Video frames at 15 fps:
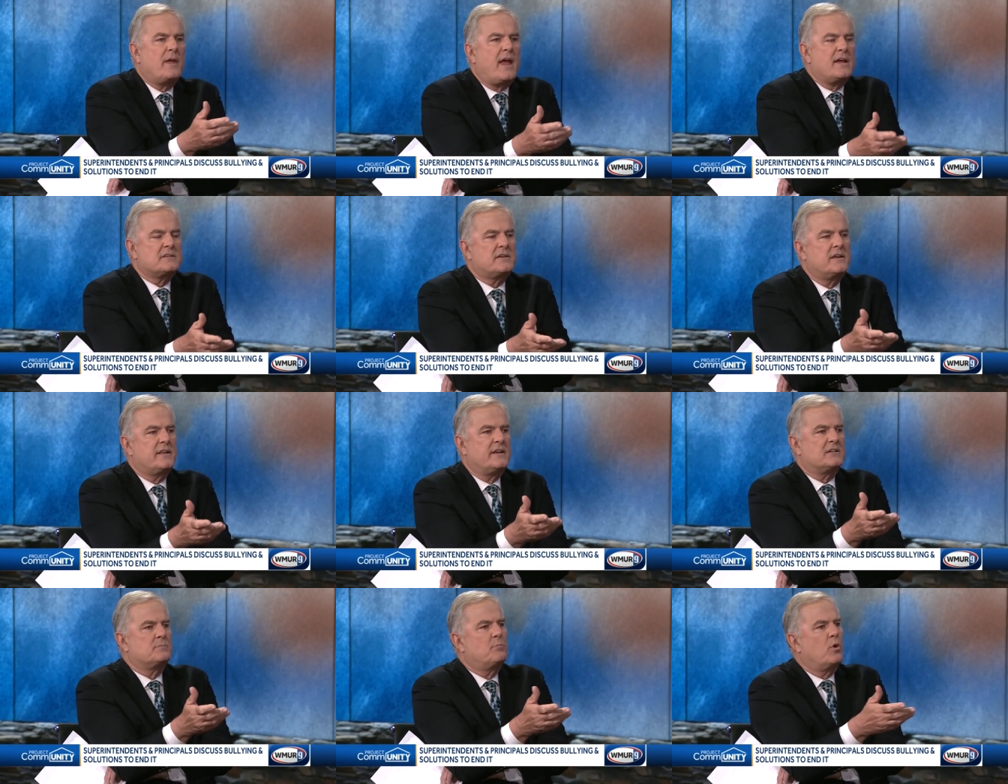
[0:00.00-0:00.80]
let me ask you
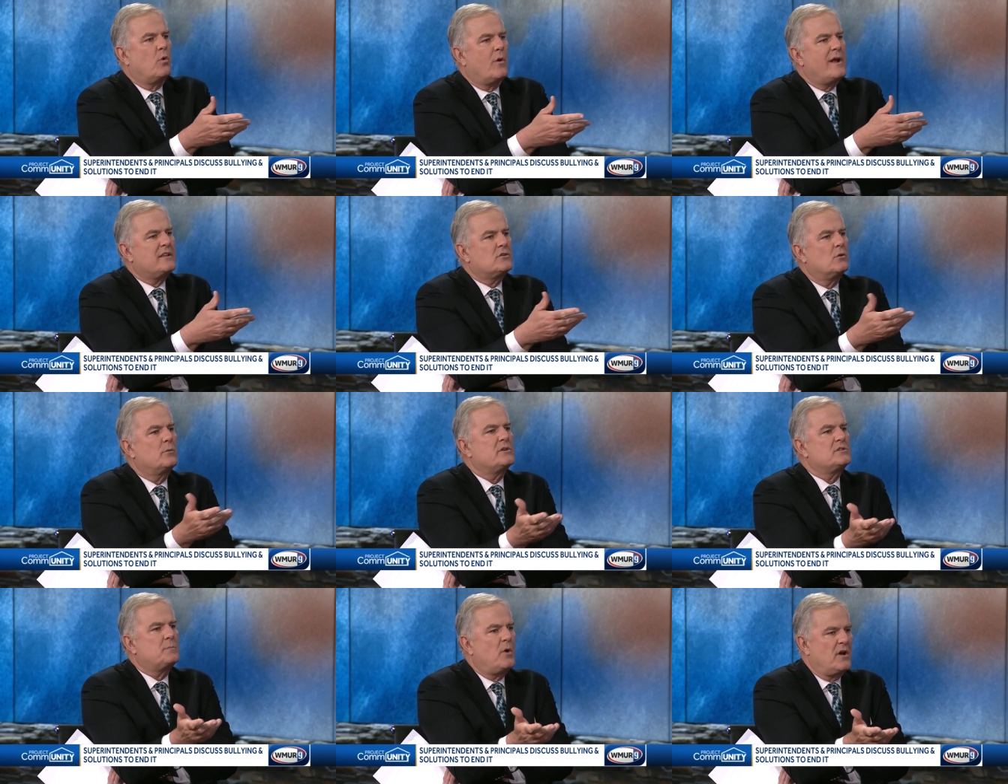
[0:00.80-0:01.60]
this parental
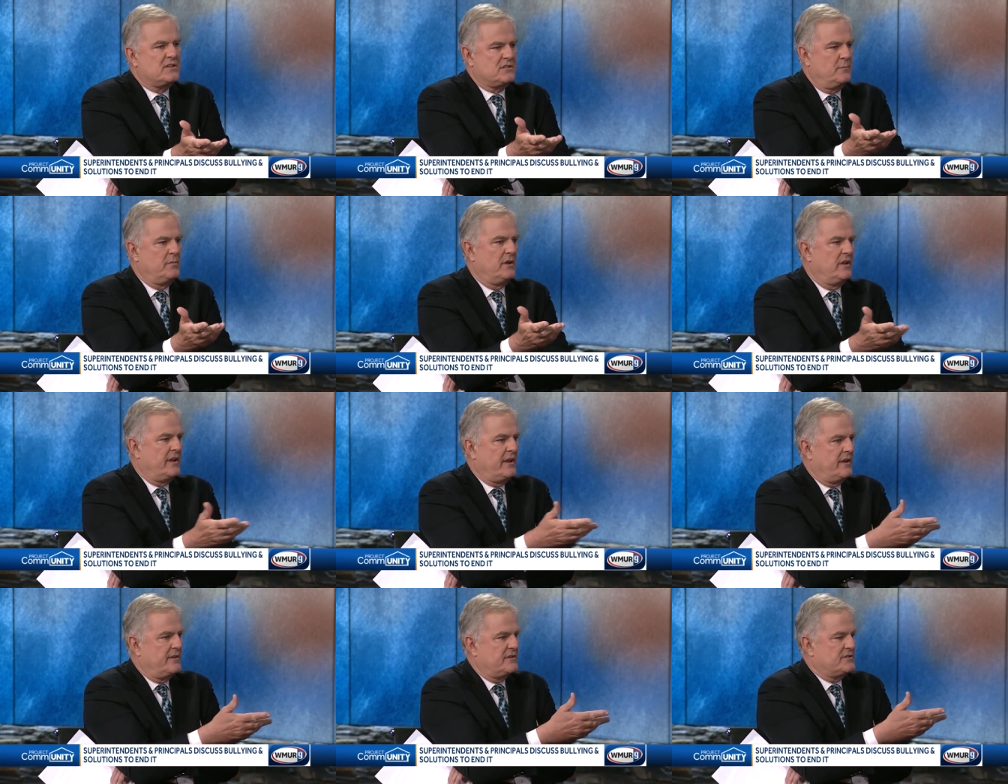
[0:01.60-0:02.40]

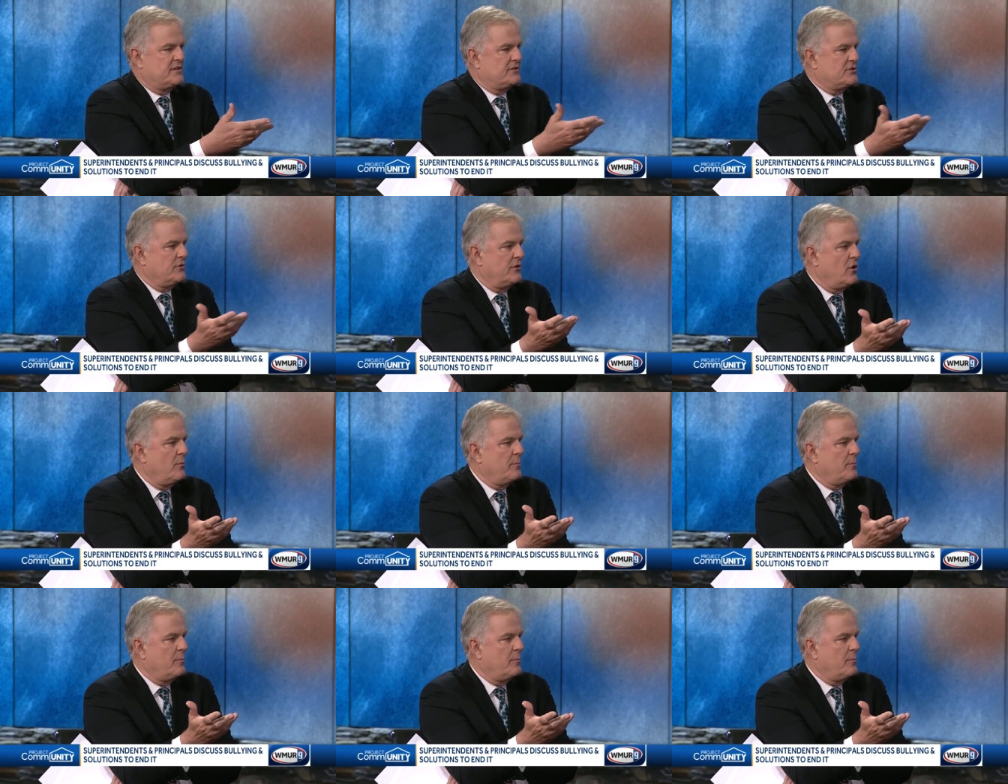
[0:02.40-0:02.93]
responsibility on this issue